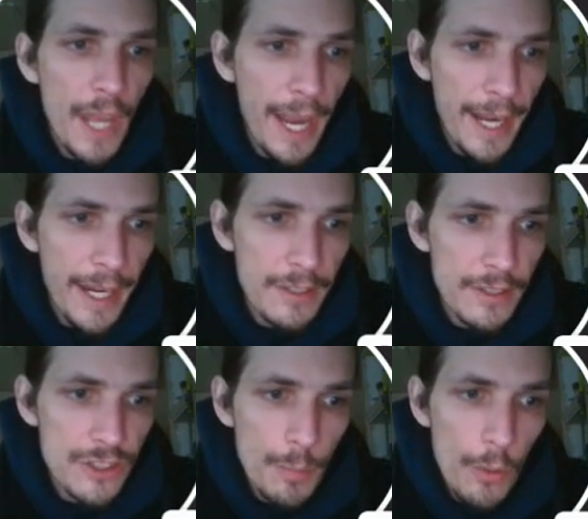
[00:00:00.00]
And
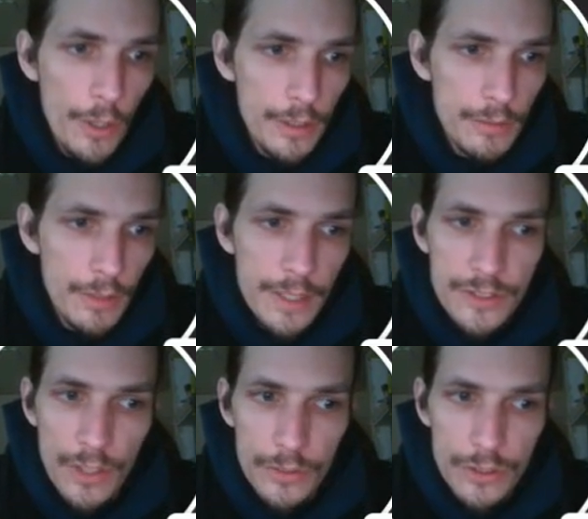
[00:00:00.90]
the support
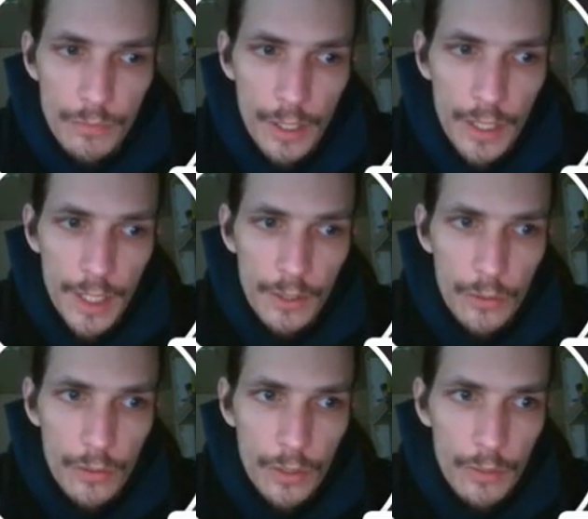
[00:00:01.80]
is also very
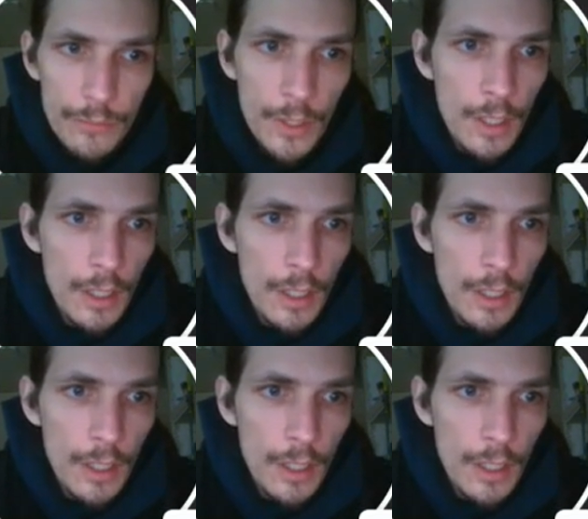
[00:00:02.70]
lucrative.